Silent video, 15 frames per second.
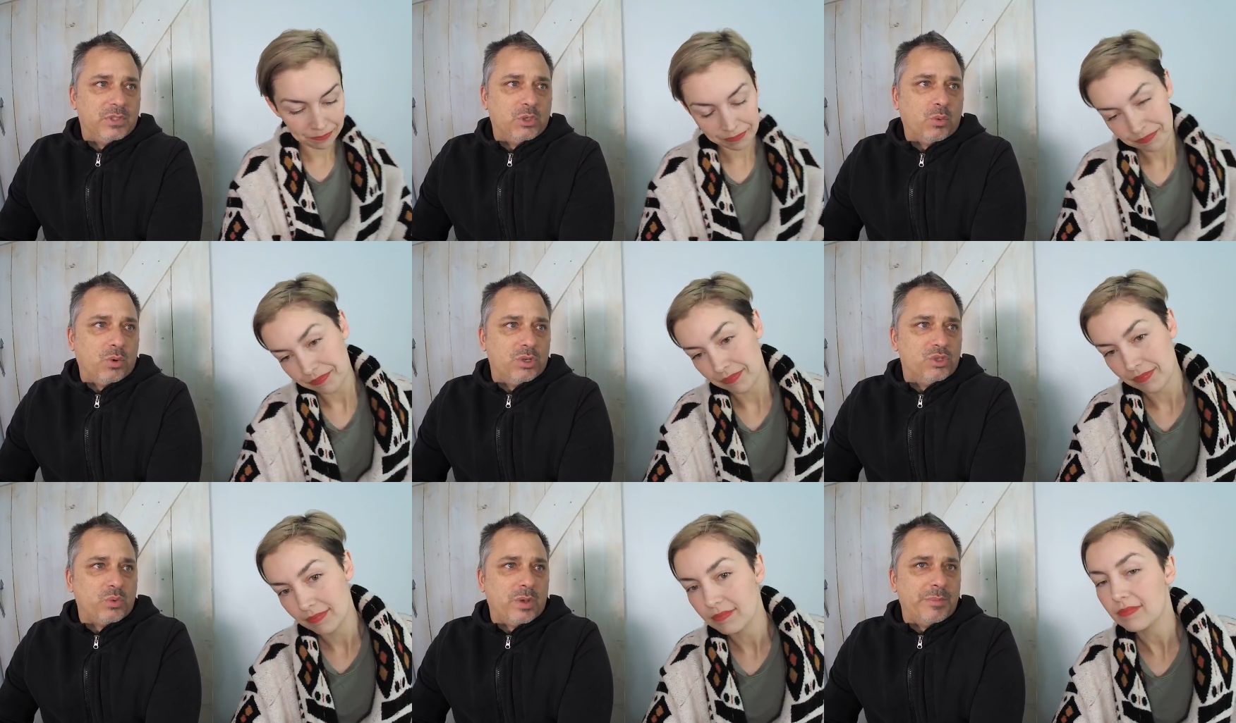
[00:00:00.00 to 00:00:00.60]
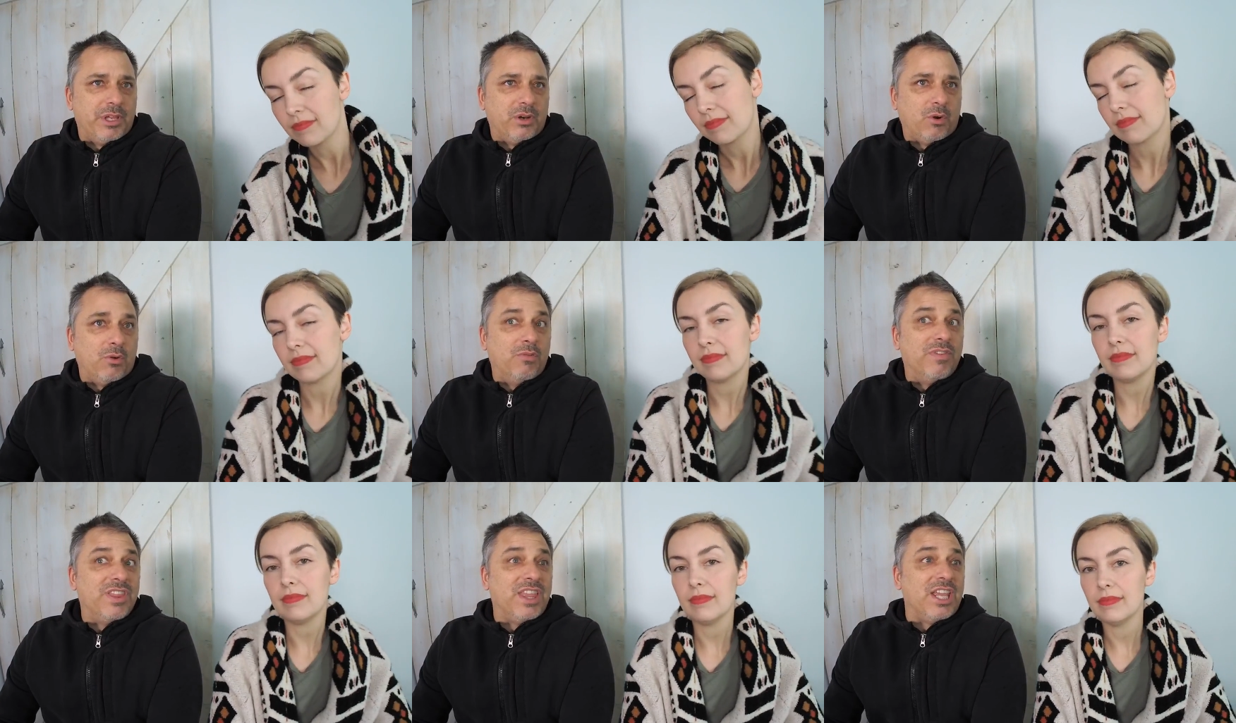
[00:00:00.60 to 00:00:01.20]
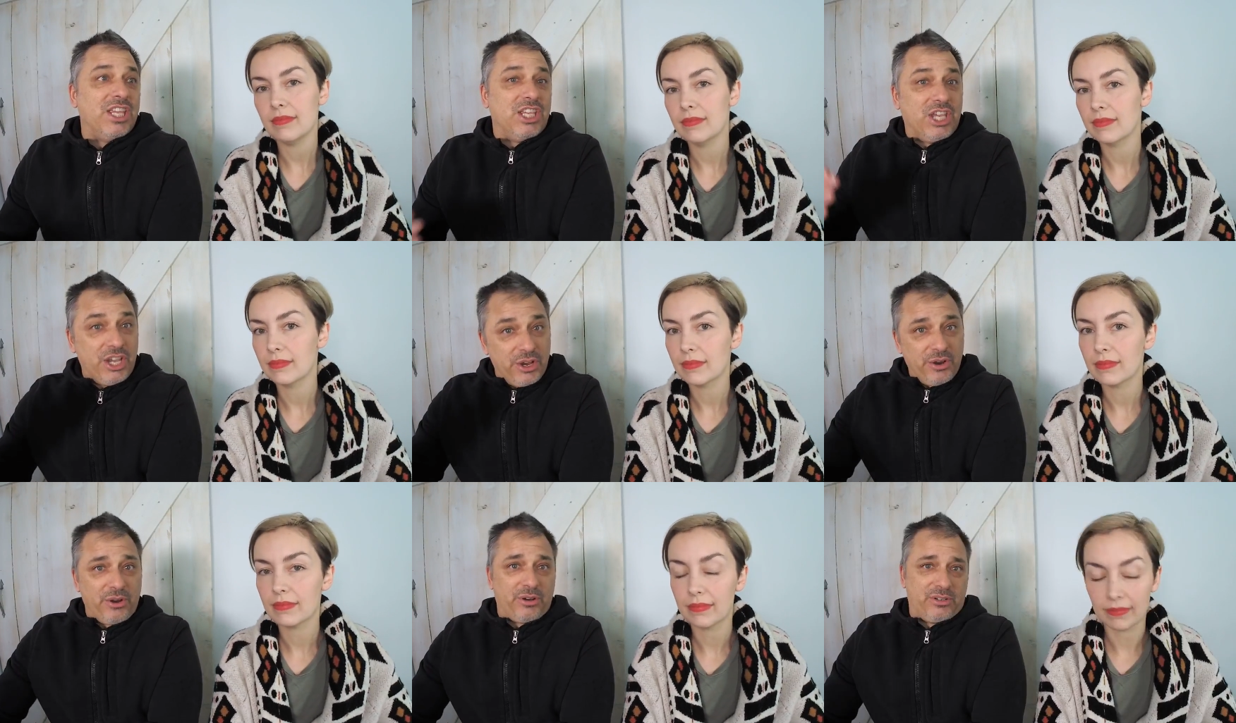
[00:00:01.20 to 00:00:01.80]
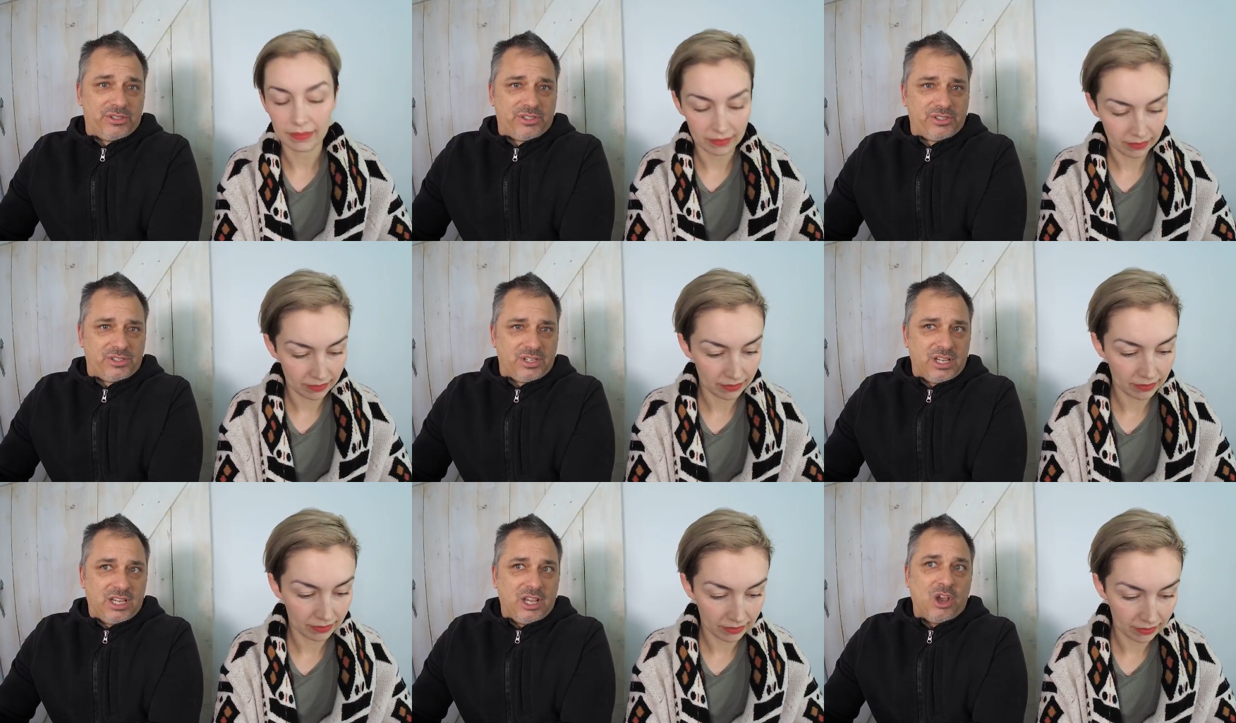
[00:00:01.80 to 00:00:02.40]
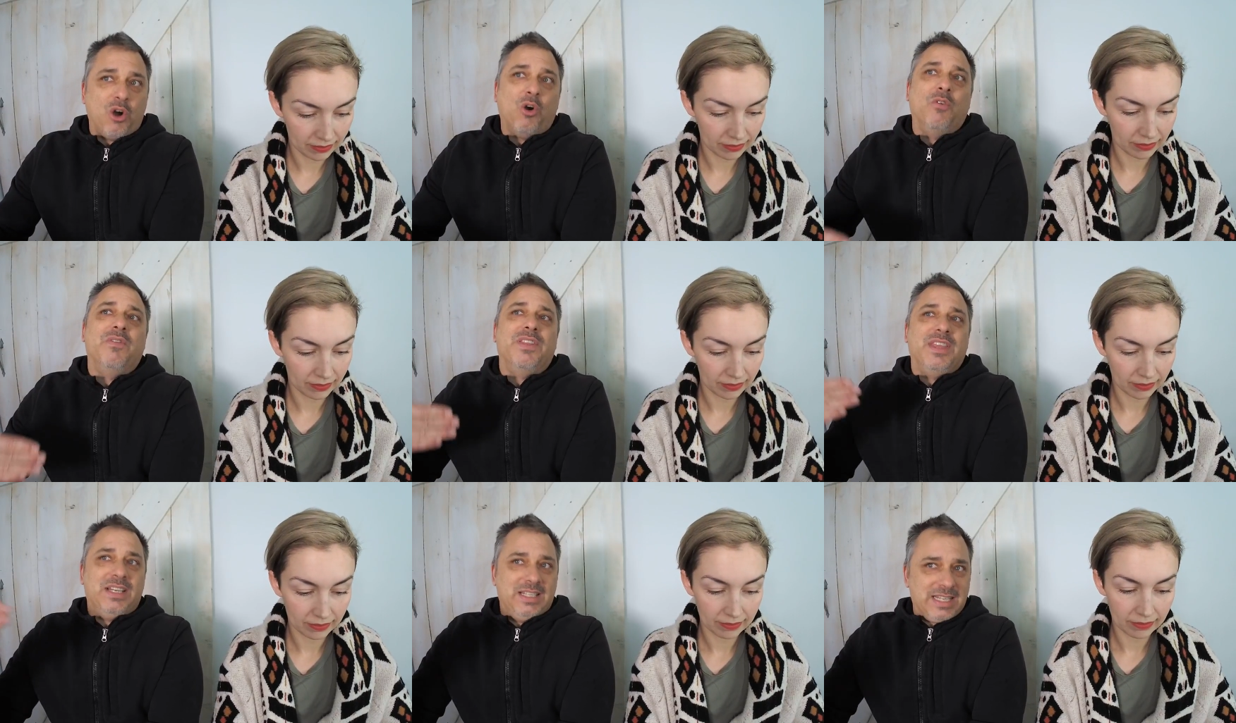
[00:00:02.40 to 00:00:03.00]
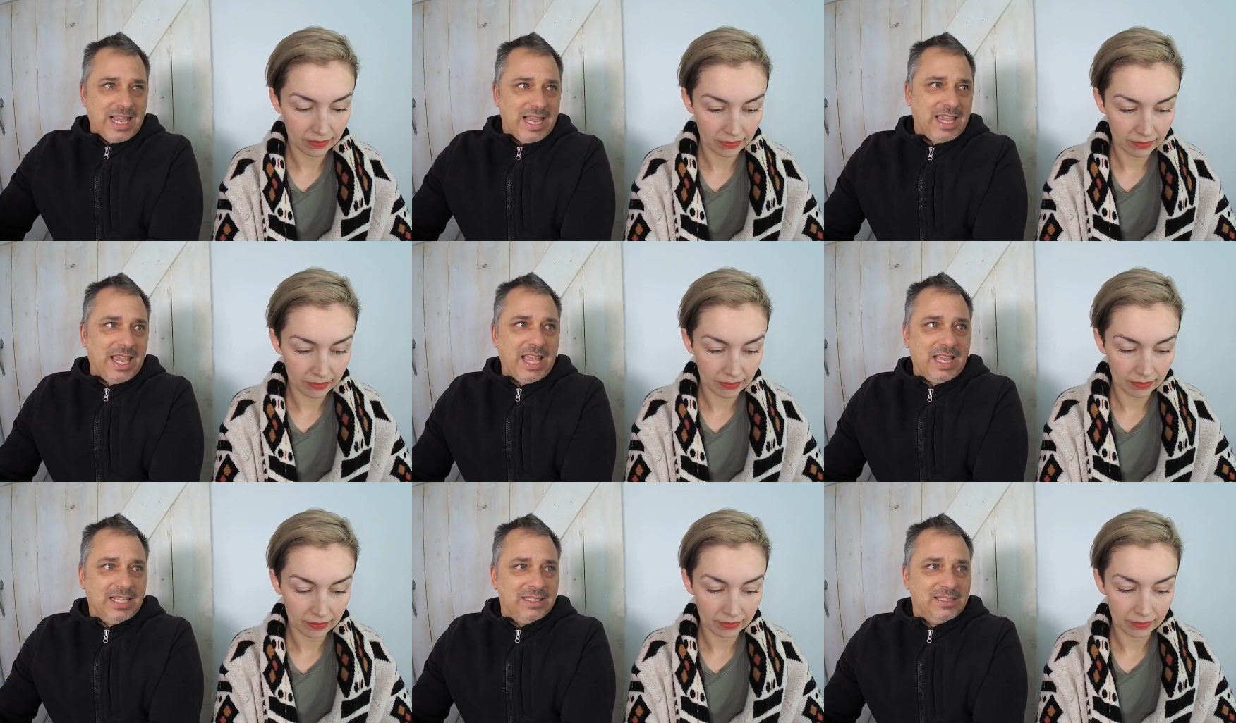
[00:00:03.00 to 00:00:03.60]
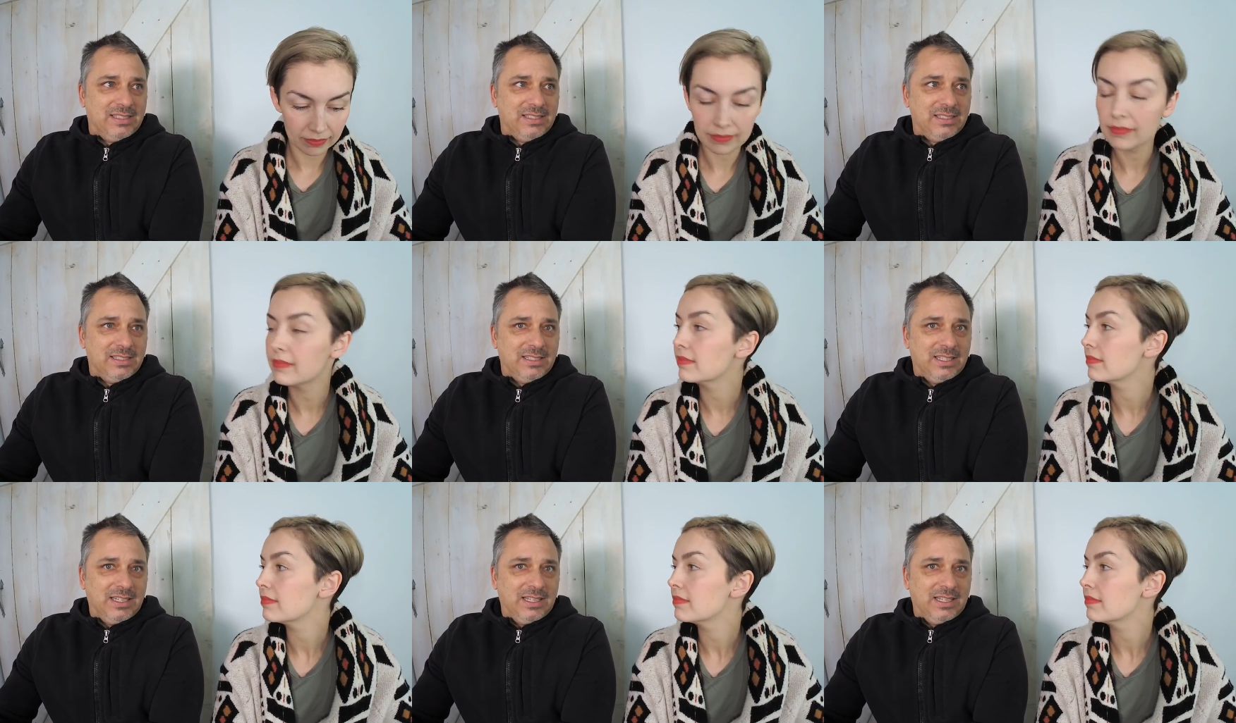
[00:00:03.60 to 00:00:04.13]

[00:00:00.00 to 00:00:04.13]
Speaker 1: towards women over the years, over the decades.